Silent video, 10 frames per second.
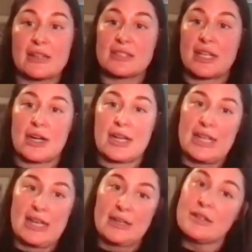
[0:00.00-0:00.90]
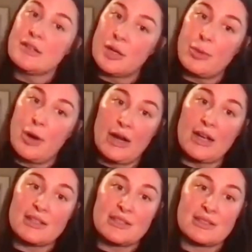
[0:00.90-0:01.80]
things that are in your
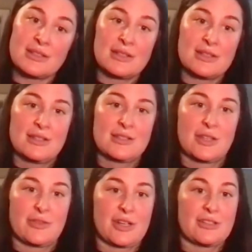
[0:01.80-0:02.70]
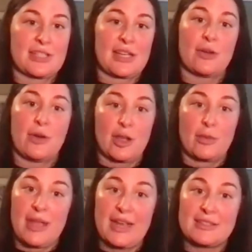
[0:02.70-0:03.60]
products. So if you're using an
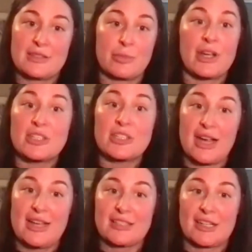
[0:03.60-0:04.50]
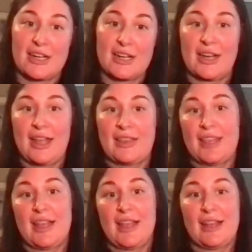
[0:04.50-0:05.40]
oil-based moisturizer
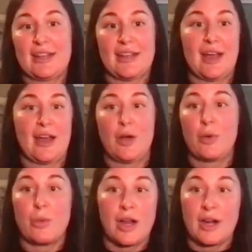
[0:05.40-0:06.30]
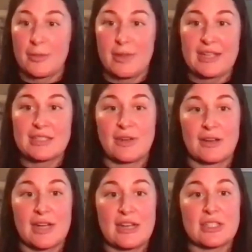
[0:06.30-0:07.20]
and then a water-based
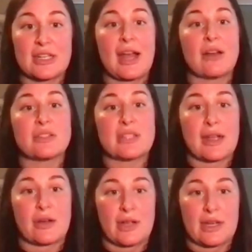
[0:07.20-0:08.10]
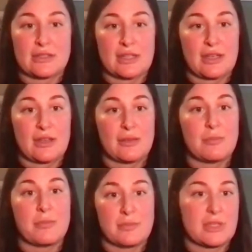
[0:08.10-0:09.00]
foundation, how's that going to
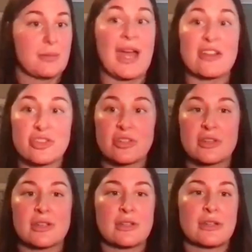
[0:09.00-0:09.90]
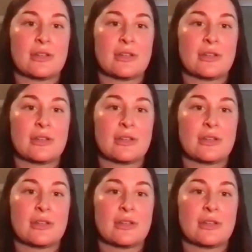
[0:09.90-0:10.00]
mesh?